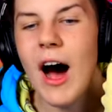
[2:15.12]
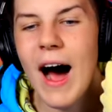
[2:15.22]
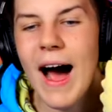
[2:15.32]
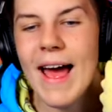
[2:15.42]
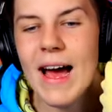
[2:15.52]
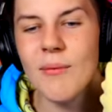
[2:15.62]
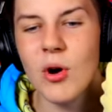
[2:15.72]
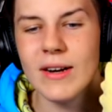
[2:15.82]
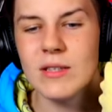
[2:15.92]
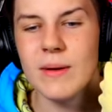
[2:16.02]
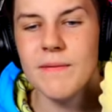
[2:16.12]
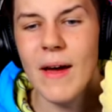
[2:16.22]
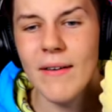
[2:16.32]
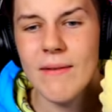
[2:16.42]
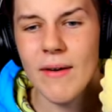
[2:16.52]
I am going to be
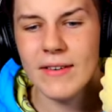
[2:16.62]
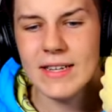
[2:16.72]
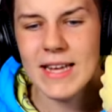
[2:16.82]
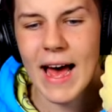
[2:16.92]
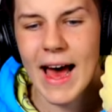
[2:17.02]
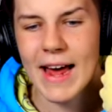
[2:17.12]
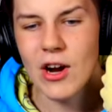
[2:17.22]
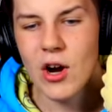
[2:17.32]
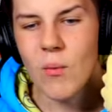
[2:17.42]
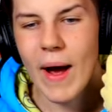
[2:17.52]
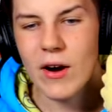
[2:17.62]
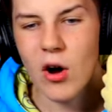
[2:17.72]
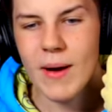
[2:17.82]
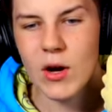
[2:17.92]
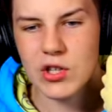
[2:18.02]
very, very sad. Wait,
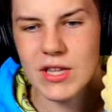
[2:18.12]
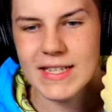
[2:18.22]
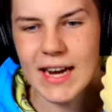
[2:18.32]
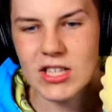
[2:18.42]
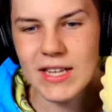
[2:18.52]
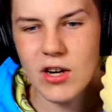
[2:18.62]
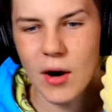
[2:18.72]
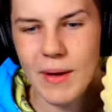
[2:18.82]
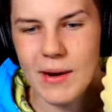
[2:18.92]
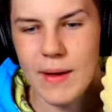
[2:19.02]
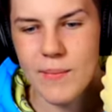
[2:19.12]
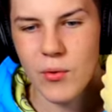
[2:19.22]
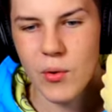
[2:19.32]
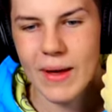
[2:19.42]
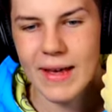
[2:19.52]
oh my gosh, there's actually not many people
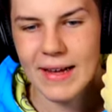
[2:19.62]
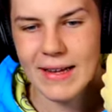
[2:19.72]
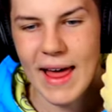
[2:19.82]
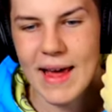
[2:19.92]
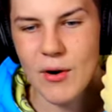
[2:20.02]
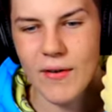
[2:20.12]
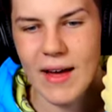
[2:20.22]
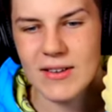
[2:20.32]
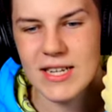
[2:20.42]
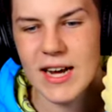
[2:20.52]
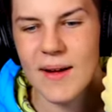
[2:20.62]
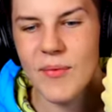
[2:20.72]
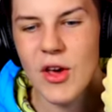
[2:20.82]
that we can claim around here.